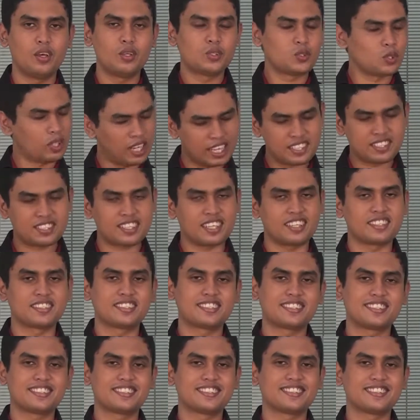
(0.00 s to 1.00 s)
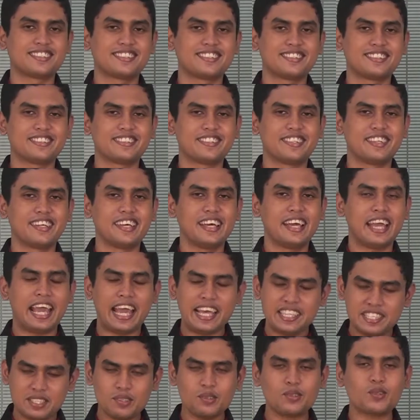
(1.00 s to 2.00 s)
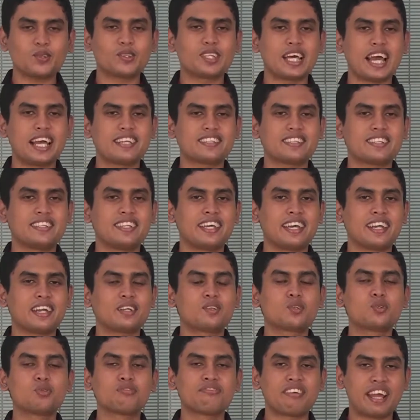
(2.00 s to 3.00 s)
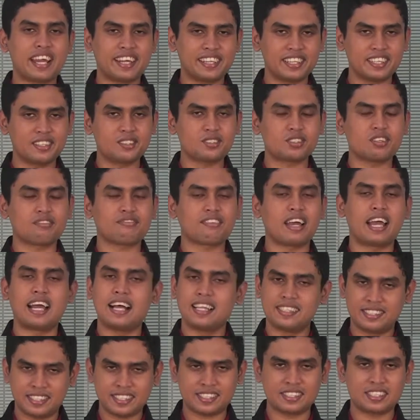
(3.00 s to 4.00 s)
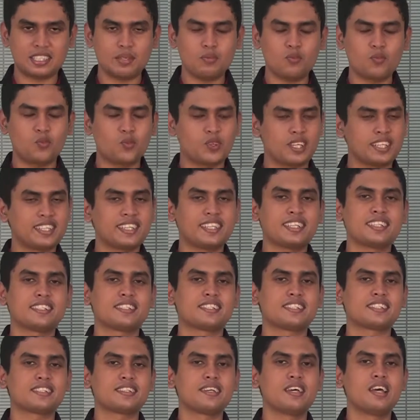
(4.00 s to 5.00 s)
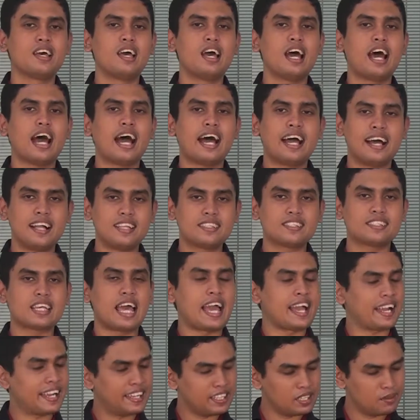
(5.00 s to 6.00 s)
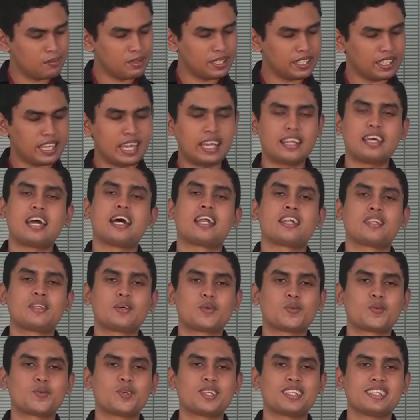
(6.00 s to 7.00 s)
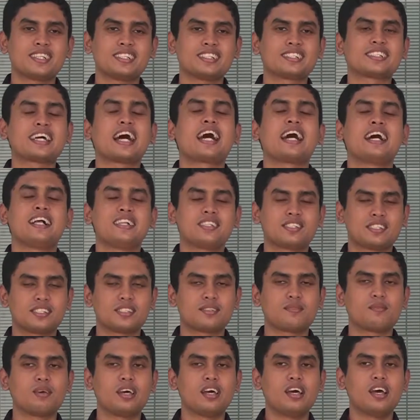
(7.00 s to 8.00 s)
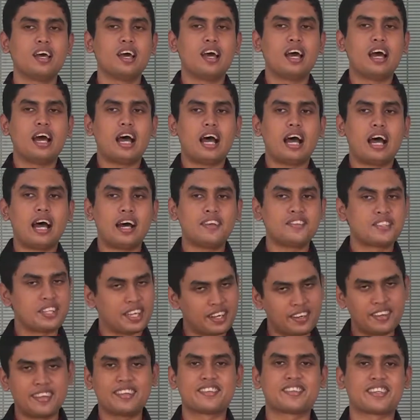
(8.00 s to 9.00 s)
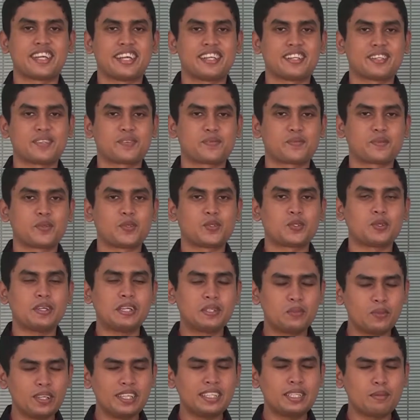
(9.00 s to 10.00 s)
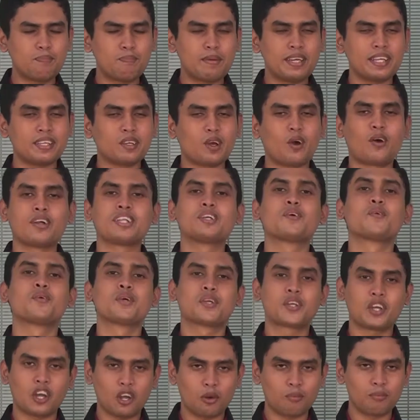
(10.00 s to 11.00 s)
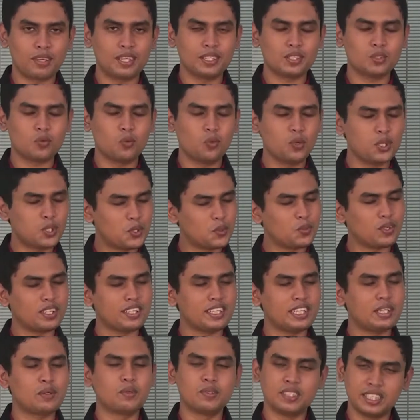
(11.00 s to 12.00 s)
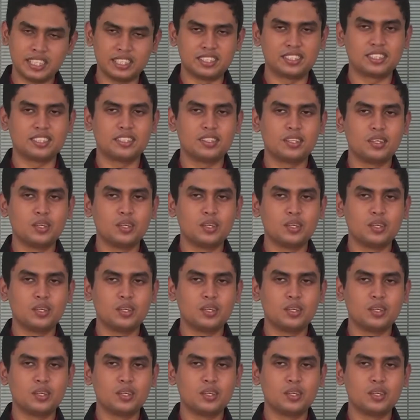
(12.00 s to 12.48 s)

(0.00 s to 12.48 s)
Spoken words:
So let's start. As you know that there are two variants of IELTS exam. One is IELTS academic and another one is IELTS general training. So it will depend on your requirement which one you need